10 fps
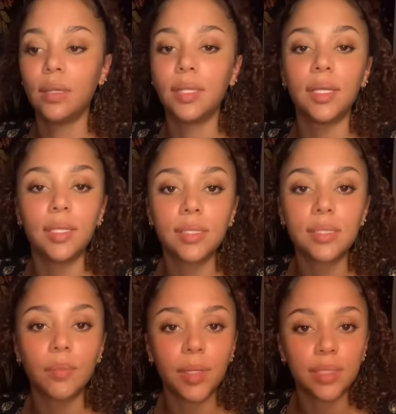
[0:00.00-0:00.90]
They needed
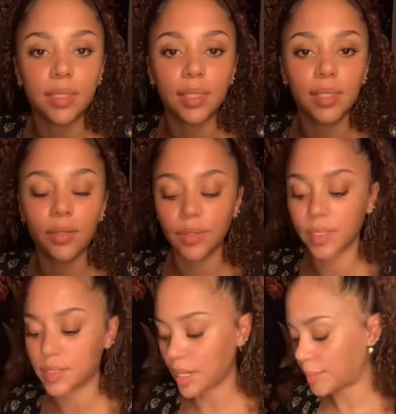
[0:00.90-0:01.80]
somebody to clear
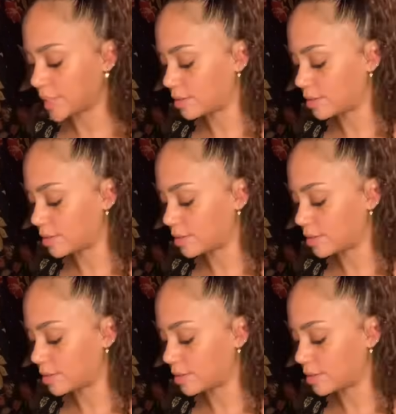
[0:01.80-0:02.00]
things up. And